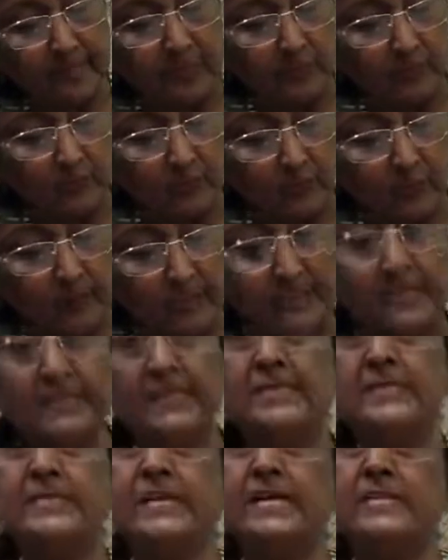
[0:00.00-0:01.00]
so what is
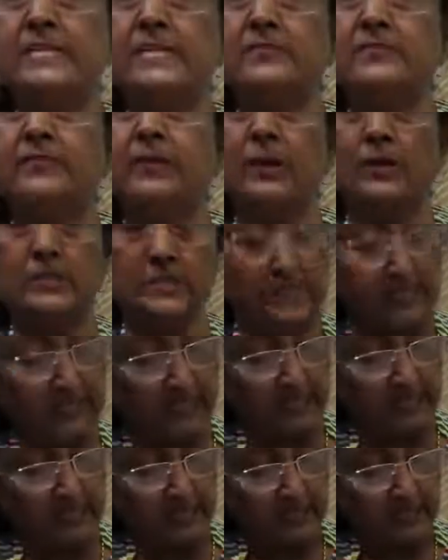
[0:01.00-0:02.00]
the change in
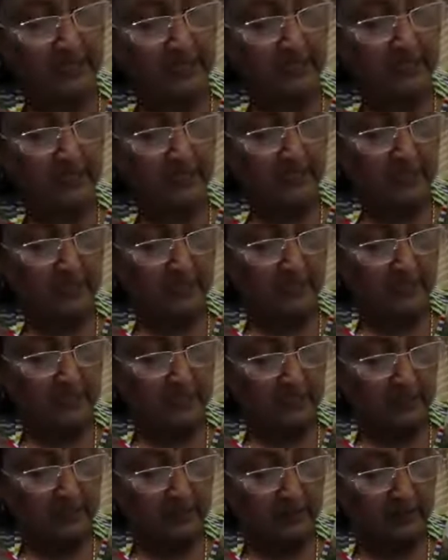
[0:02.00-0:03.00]
velocity?
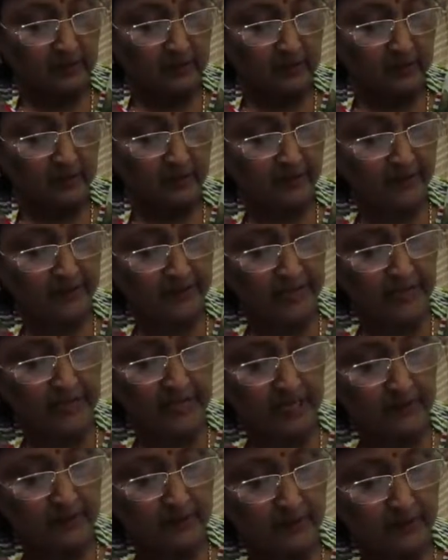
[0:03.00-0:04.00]

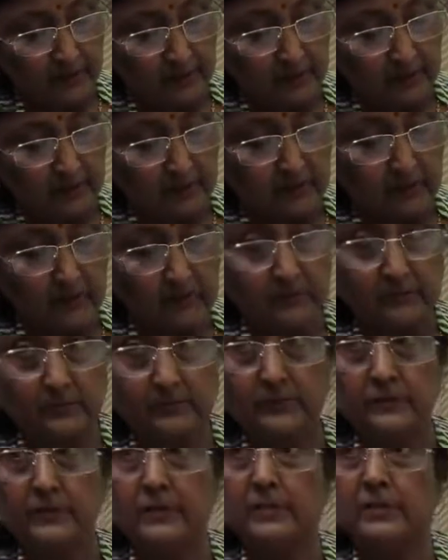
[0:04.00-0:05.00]
V
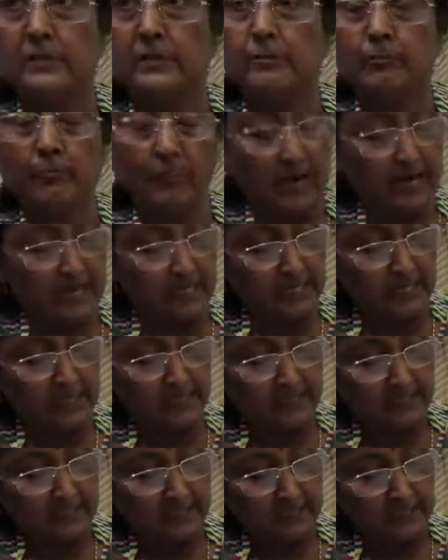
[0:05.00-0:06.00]

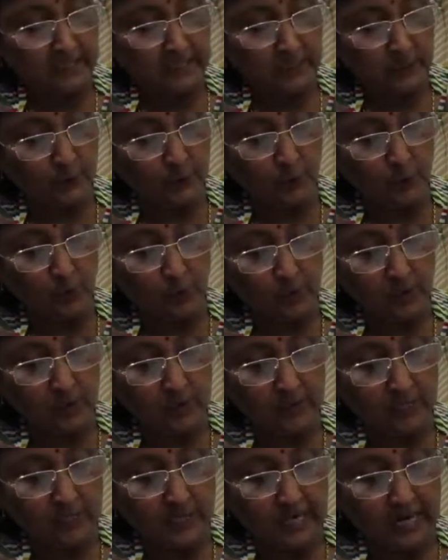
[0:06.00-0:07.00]
minus u
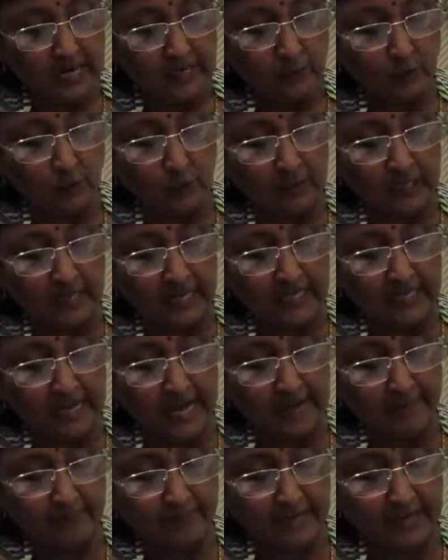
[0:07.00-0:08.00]
and total
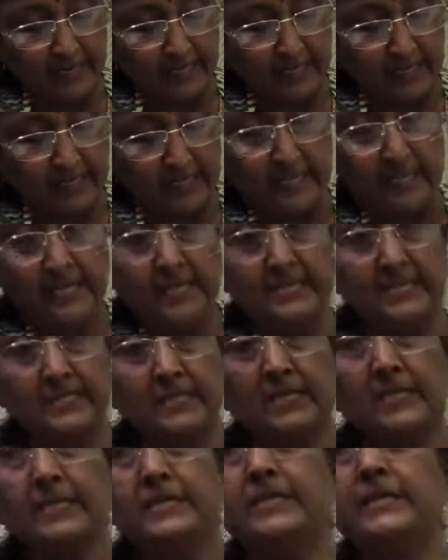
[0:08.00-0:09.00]
time taken is
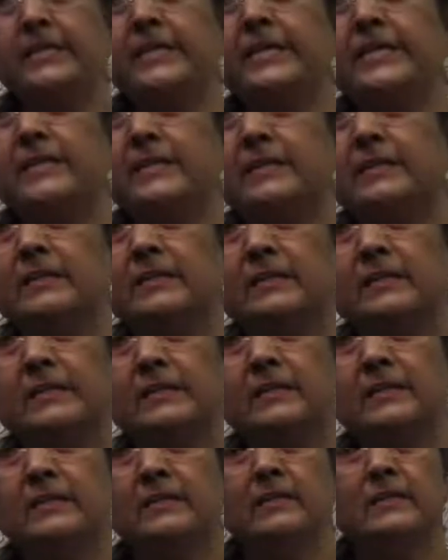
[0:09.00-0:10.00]
t.
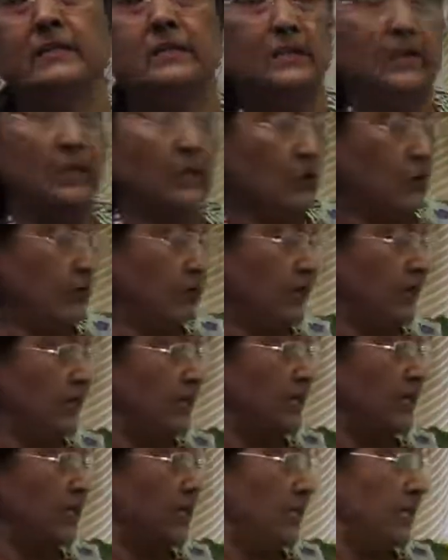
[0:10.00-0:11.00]

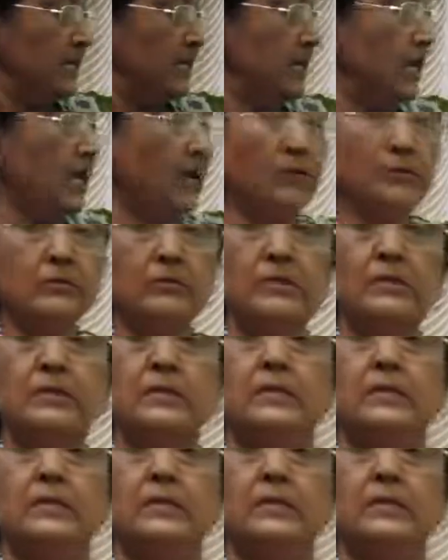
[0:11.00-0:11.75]
Okay, now